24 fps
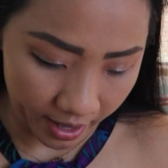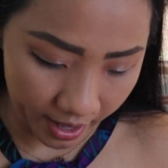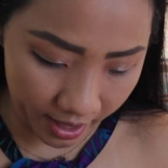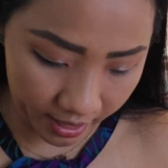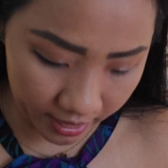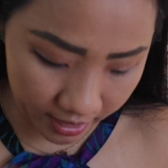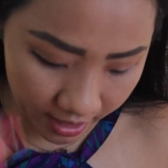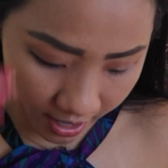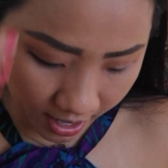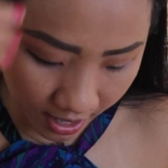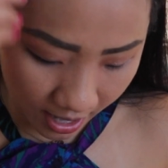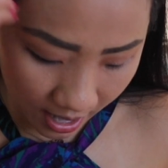And
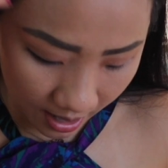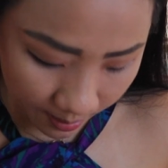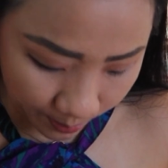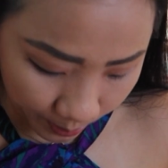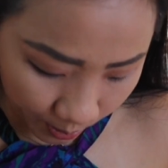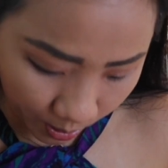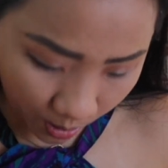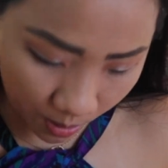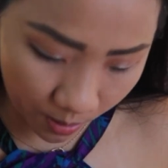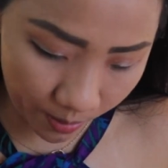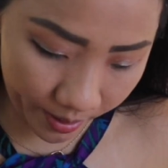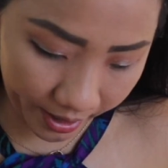then I'm
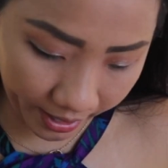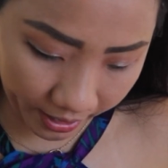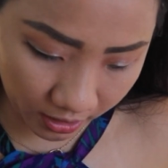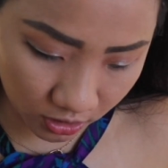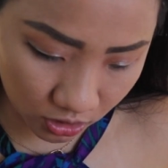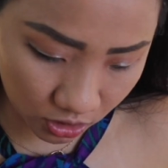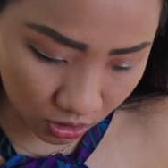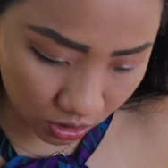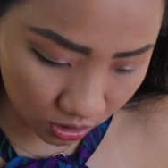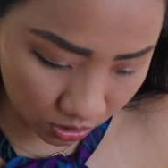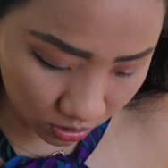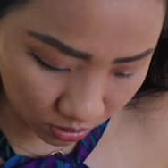going
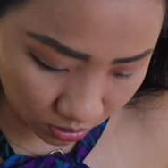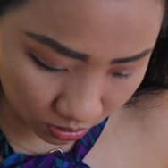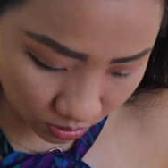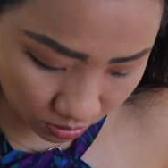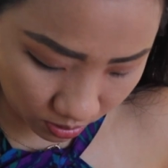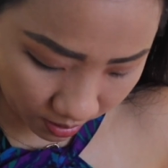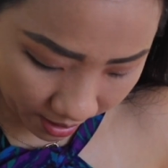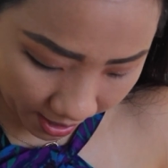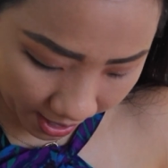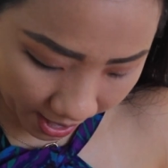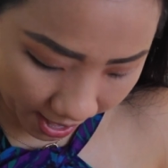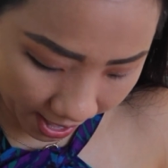
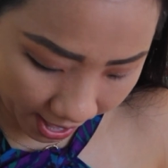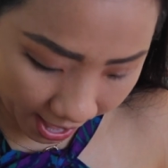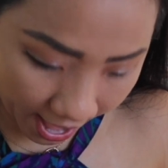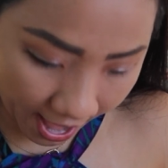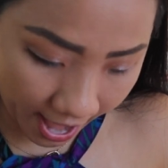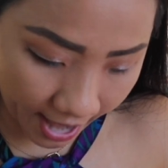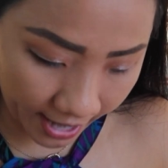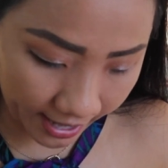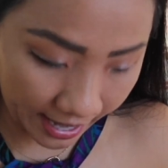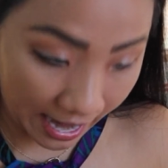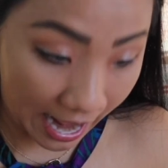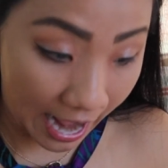to
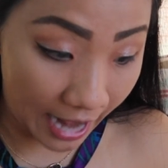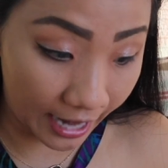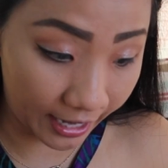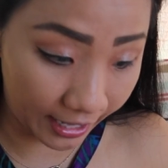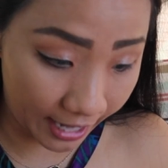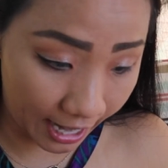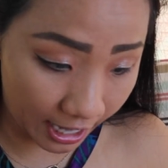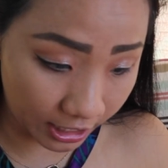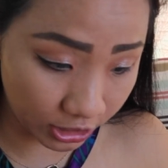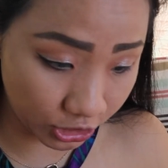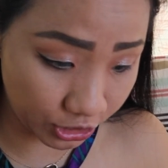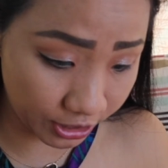add
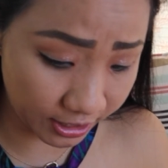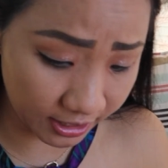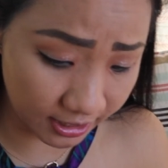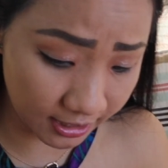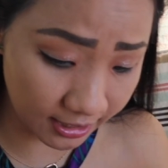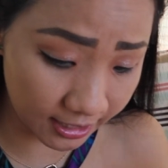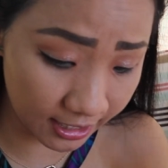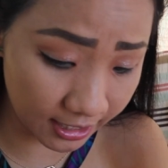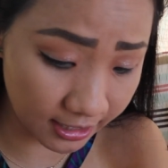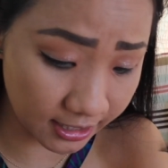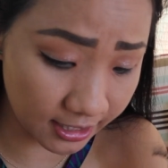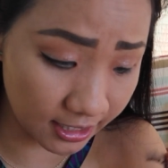eyelashes.
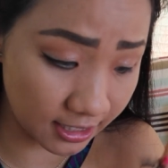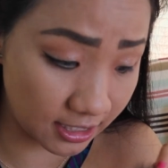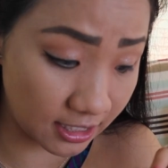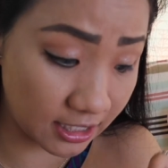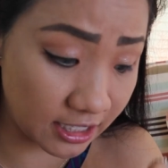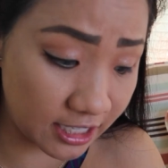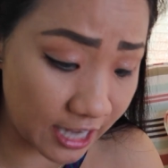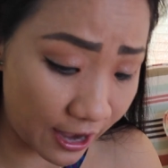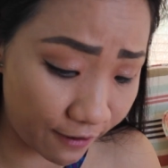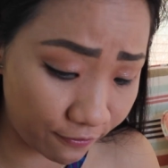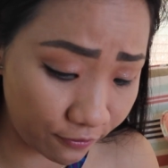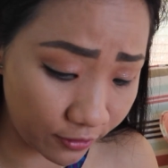This is
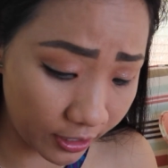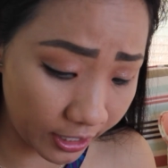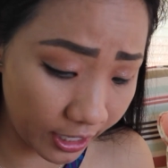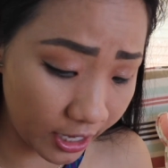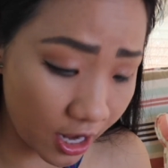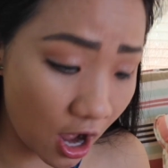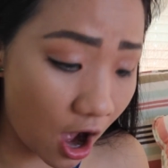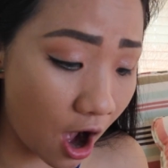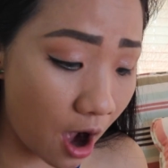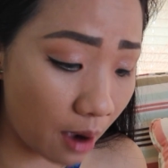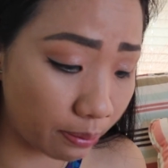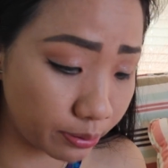definitely
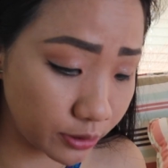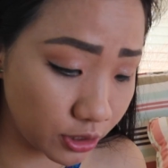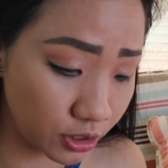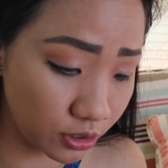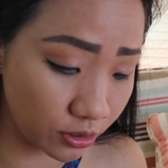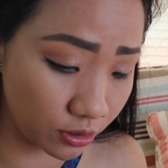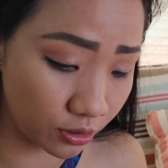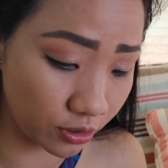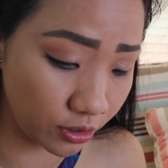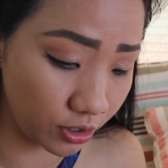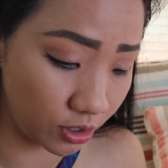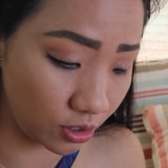
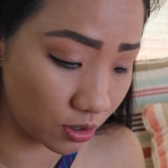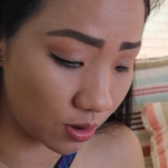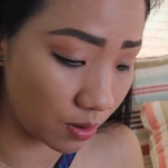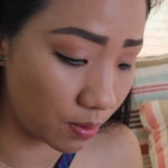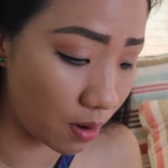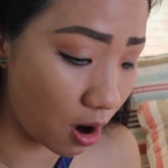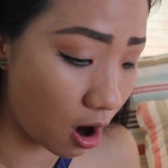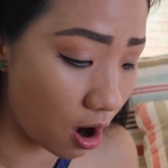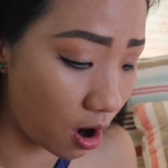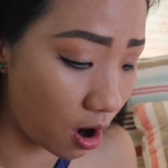optional. You don't